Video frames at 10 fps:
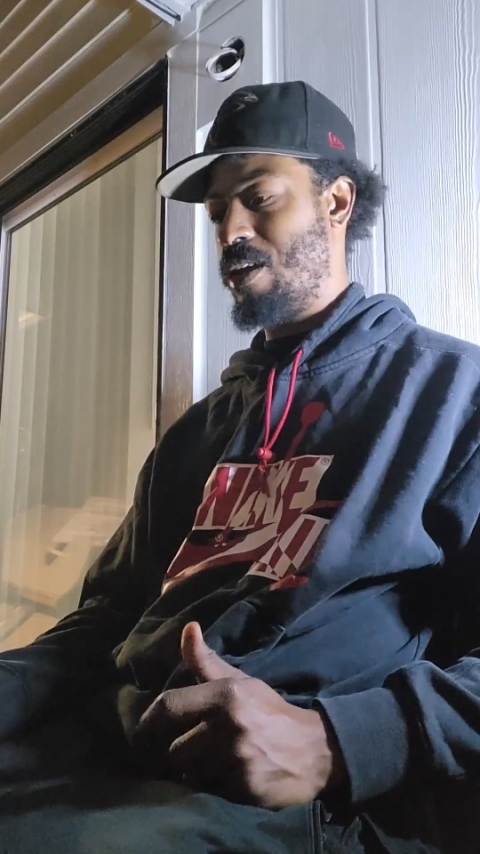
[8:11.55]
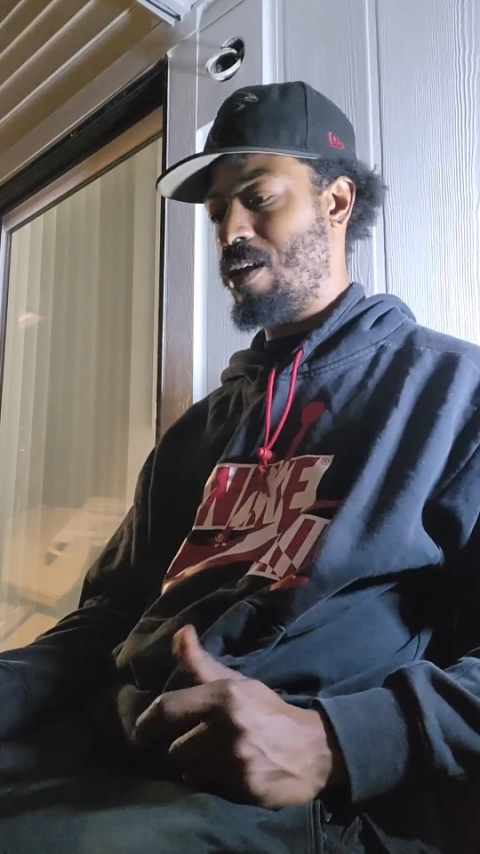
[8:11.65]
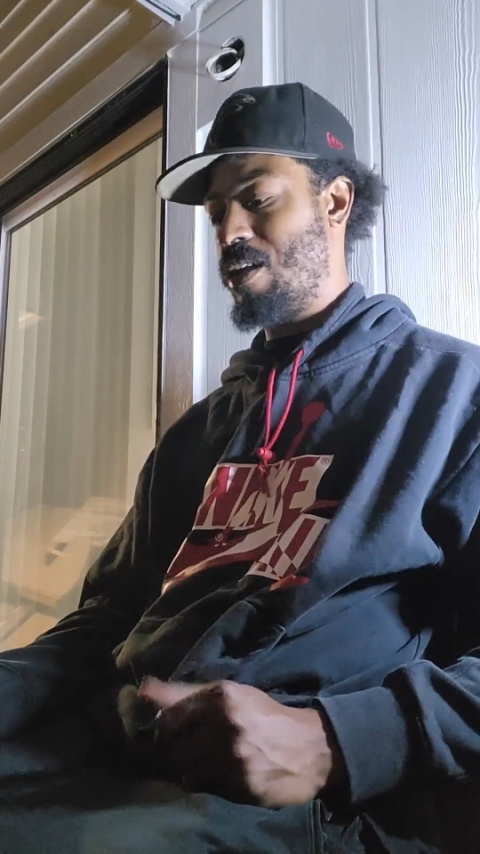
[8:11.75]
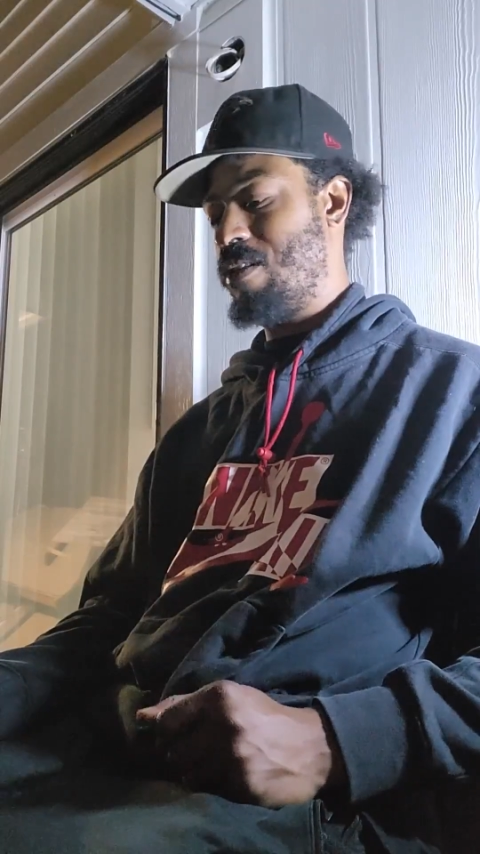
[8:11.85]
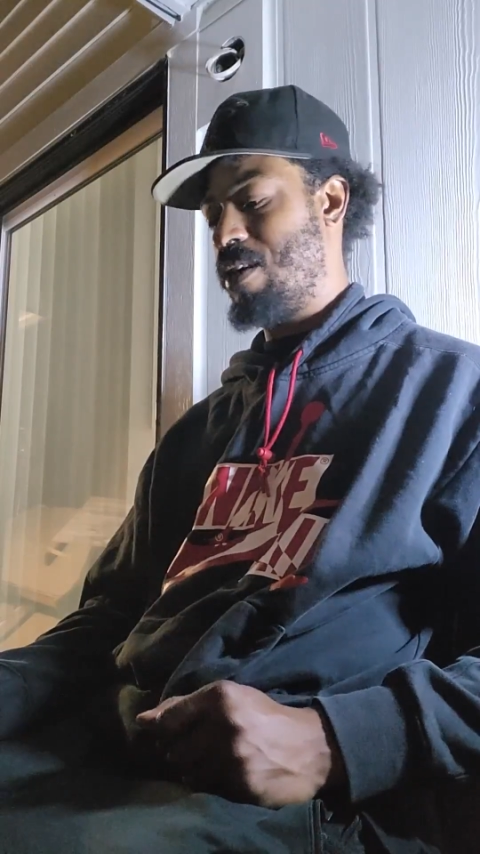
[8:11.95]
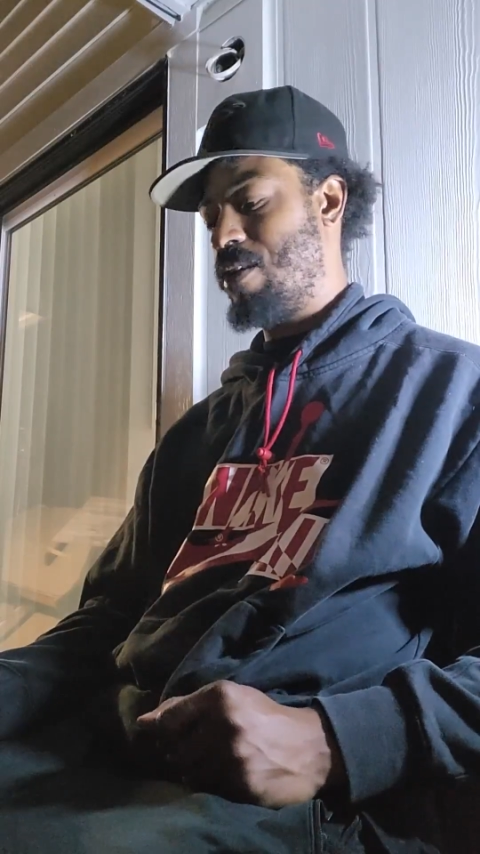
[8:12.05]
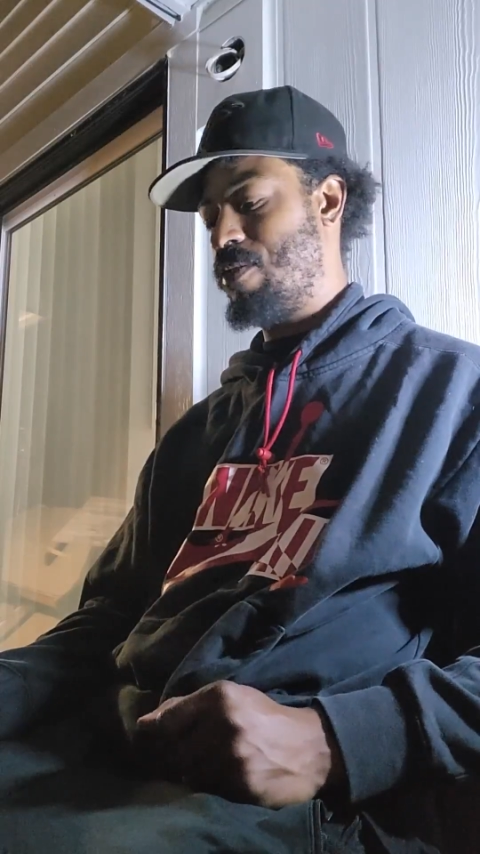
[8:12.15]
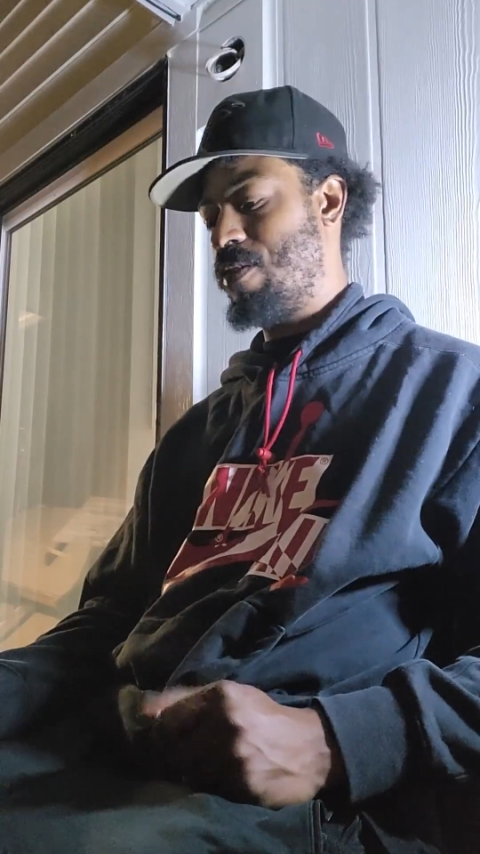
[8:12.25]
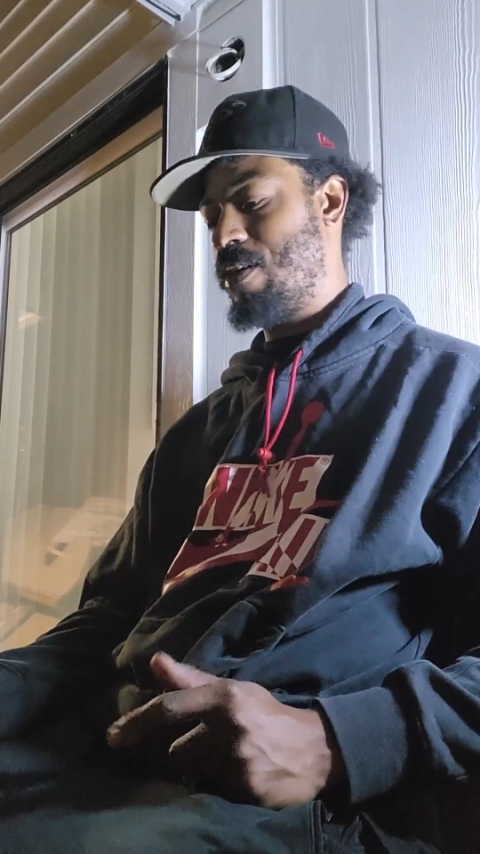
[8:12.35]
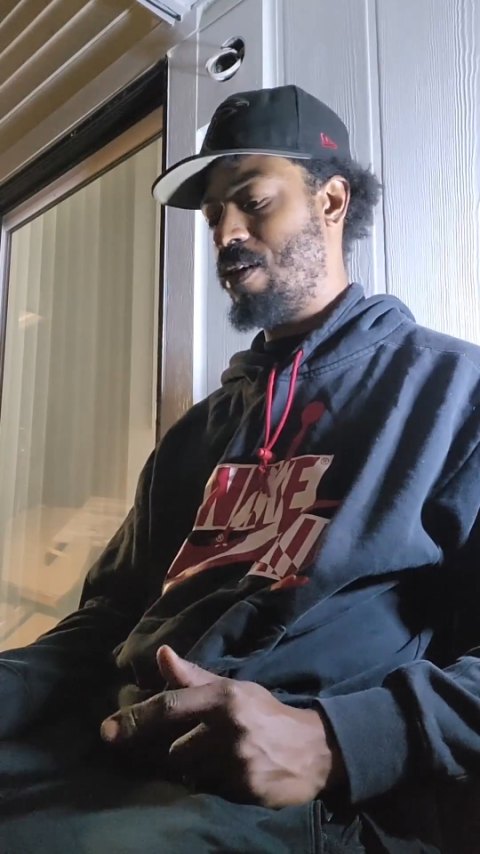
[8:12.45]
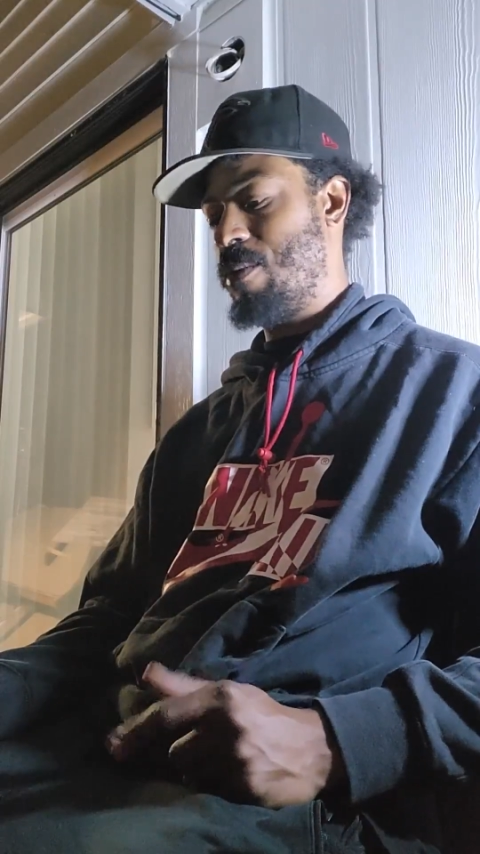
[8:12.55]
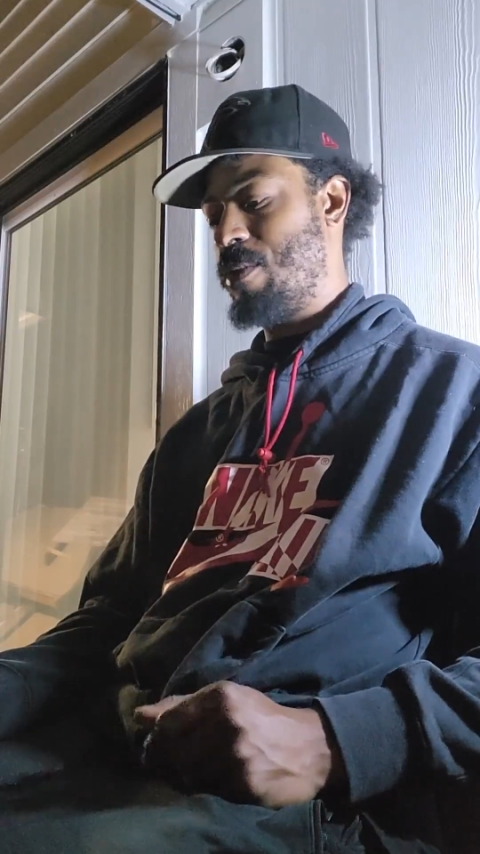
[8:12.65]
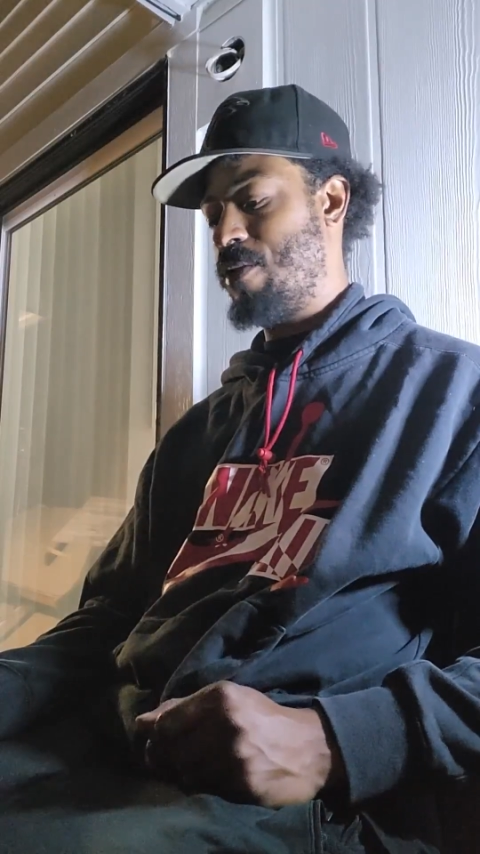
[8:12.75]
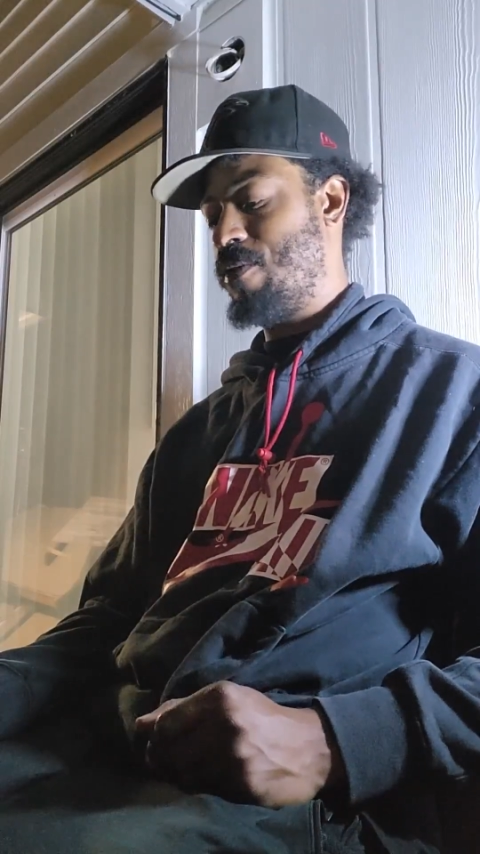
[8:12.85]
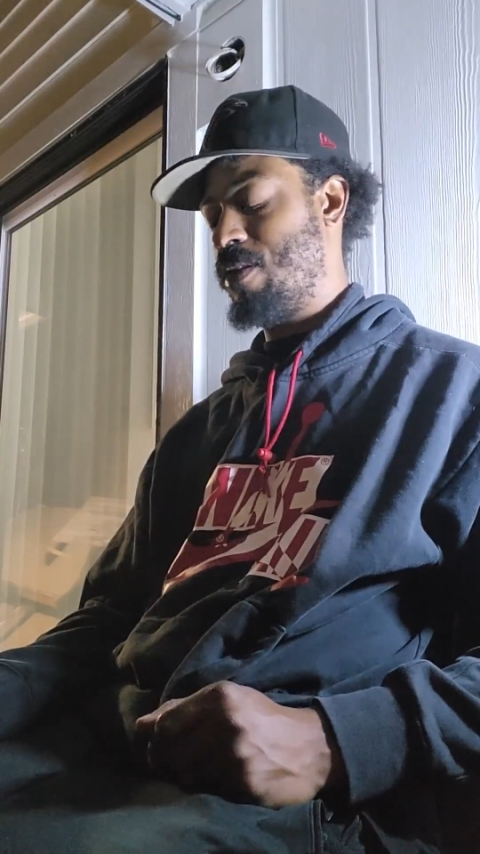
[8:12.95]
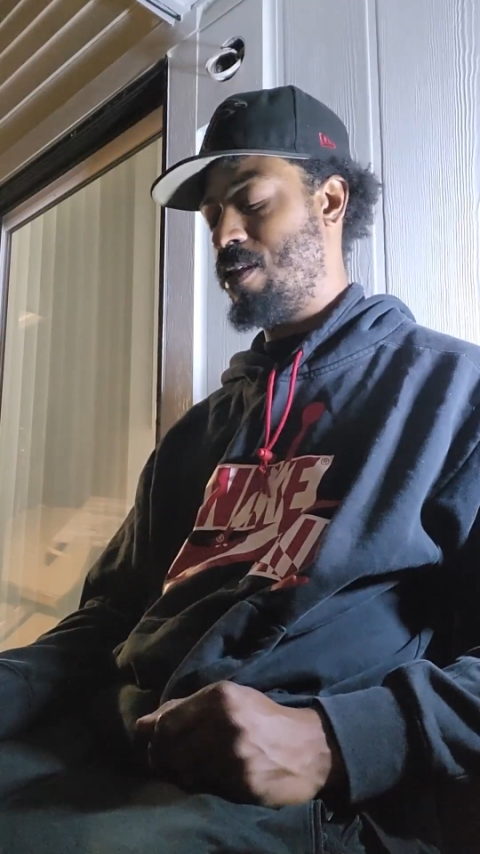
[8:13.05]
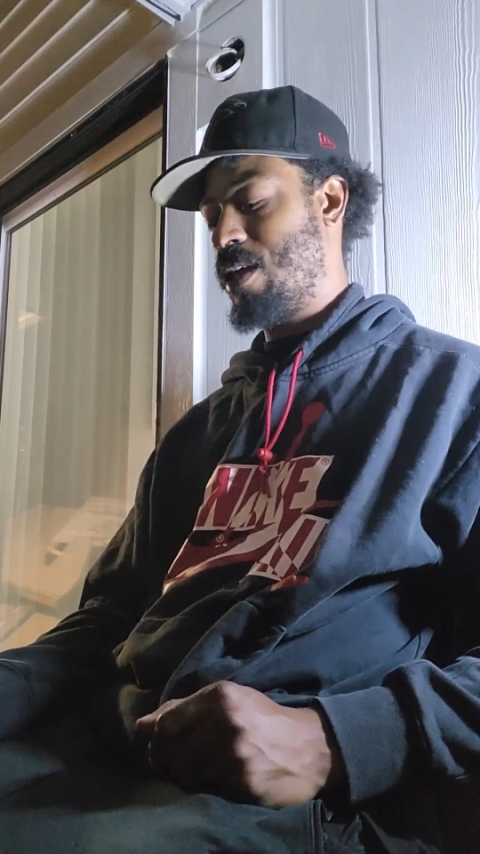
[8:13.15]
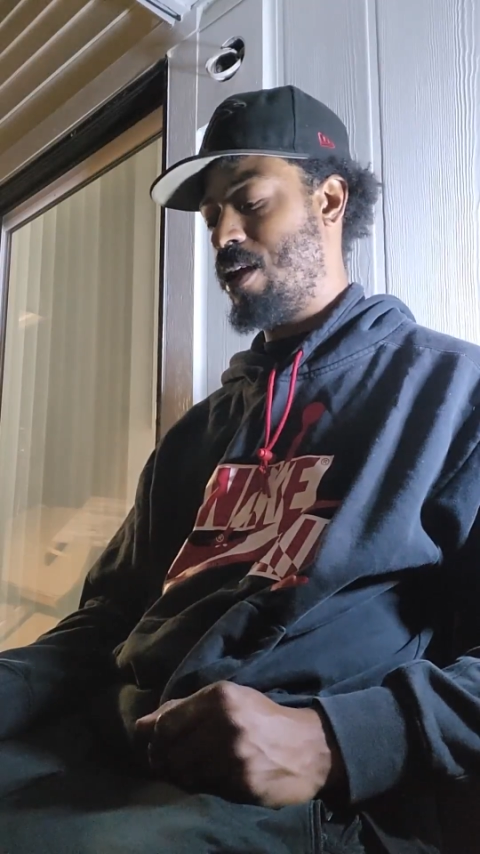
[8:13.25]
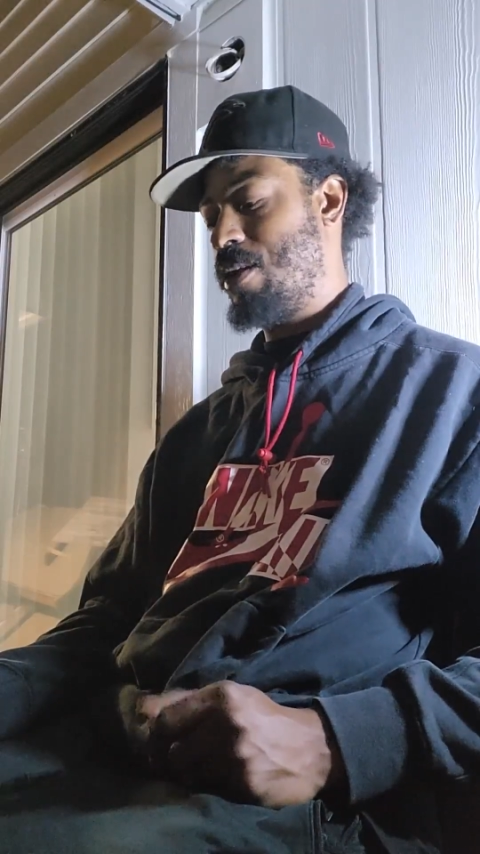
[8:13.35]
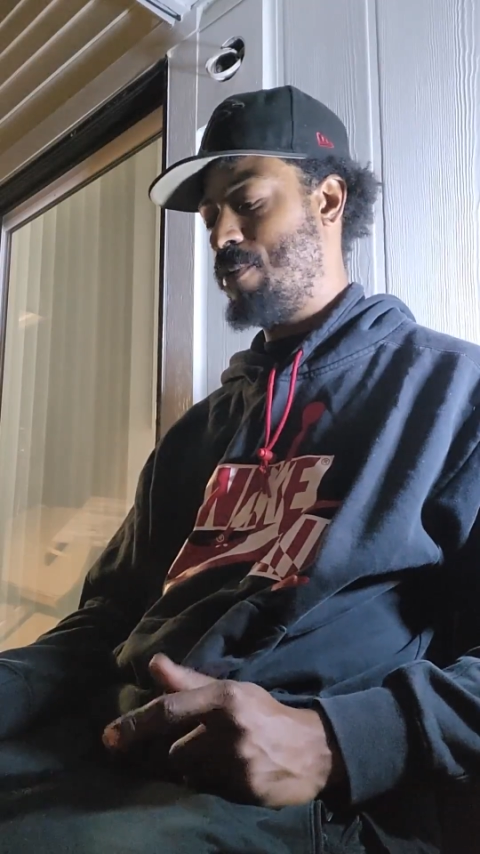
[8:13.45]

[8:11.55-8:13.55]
oh, that's kind of funky, I'm not feeling that.